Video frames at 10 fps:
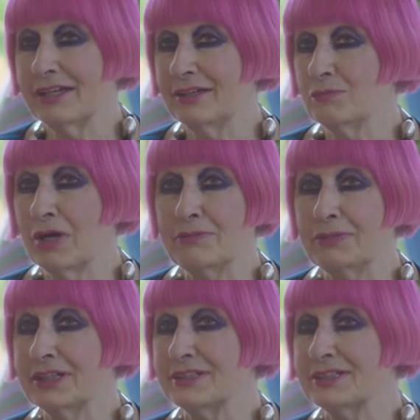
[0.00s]
it might
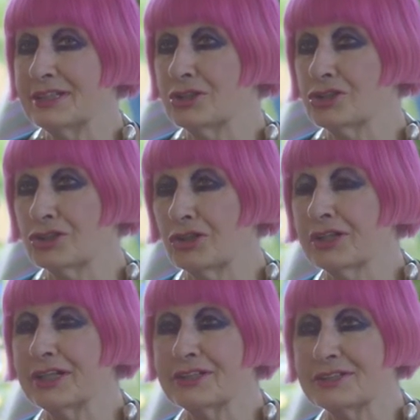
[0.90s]
be considered
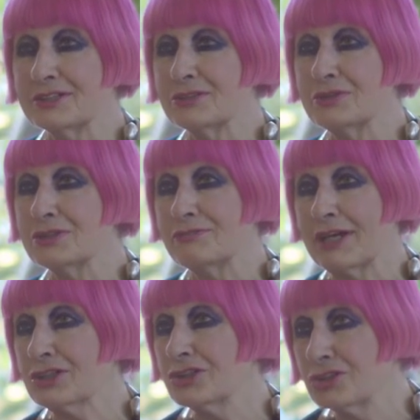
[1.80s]
shocking as soon as
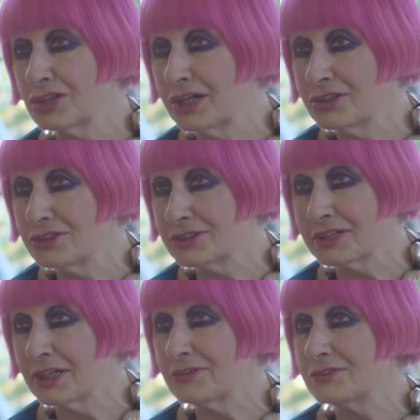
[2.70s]
fashion changes
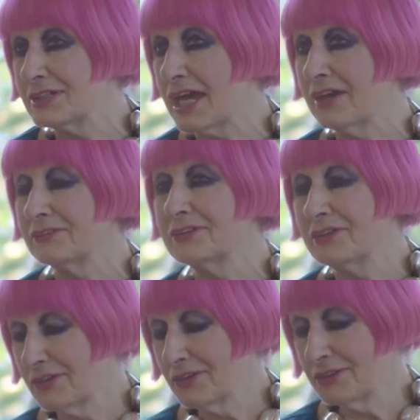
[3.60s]
and goes down
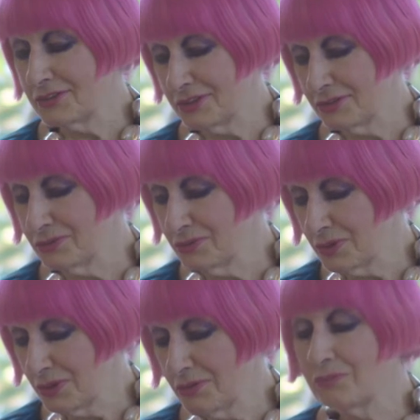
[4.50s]
to
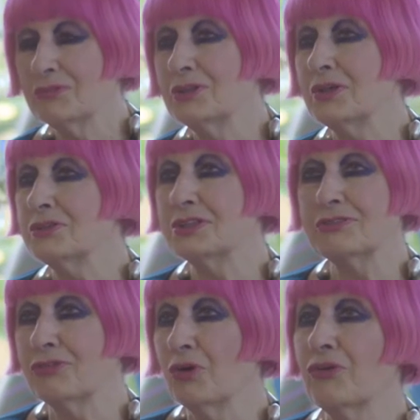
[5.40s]
you know to
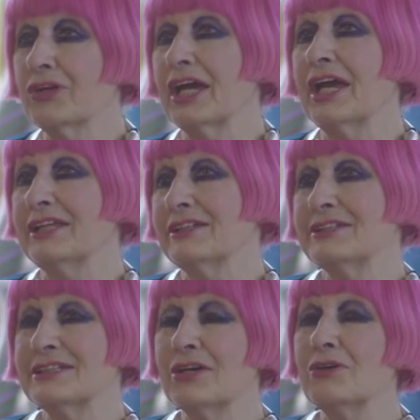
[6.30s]
the floor again
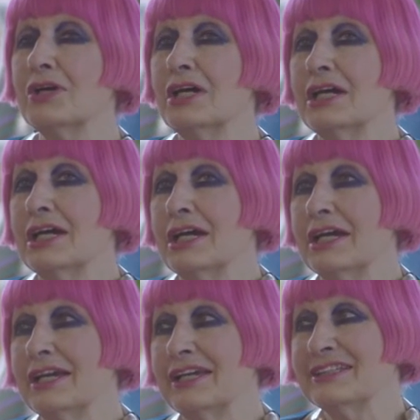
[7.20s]
so
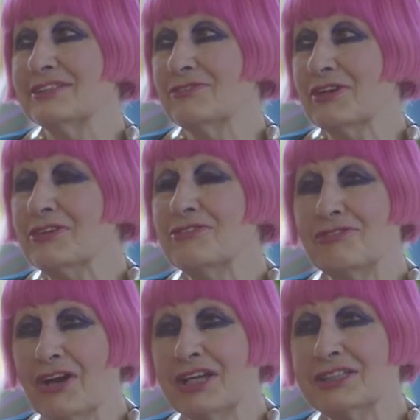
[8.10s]
it's a very
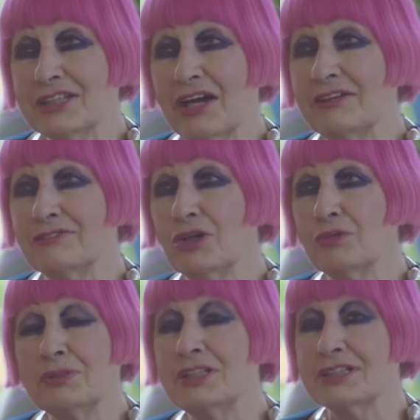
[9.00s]
fine
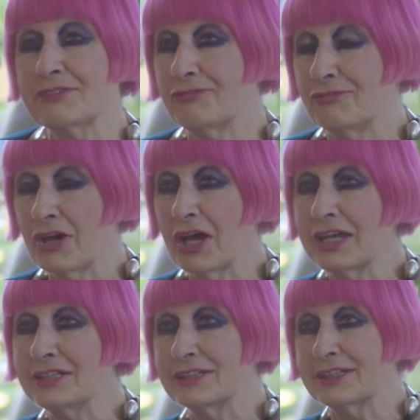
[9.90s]
tightrope and it's a
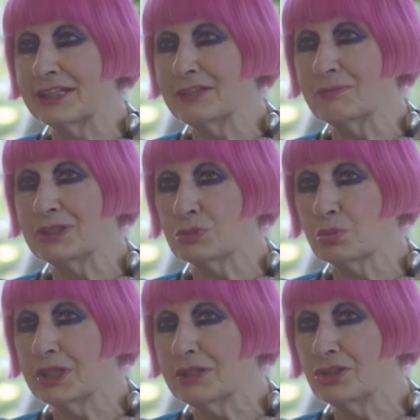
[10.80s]
fine thing
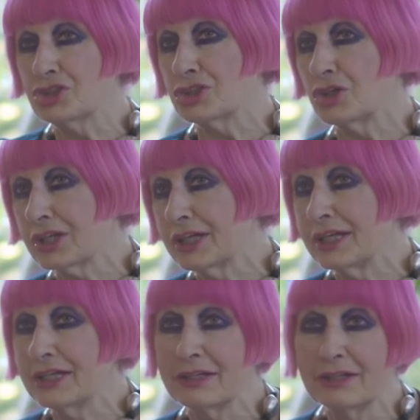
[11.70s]
between
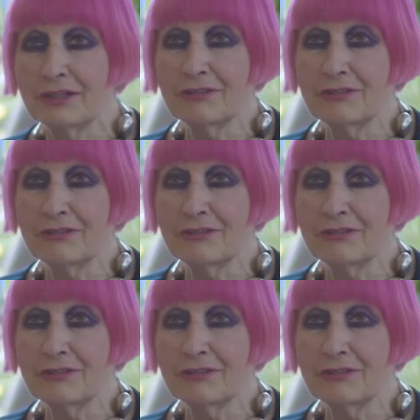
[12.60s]
shocking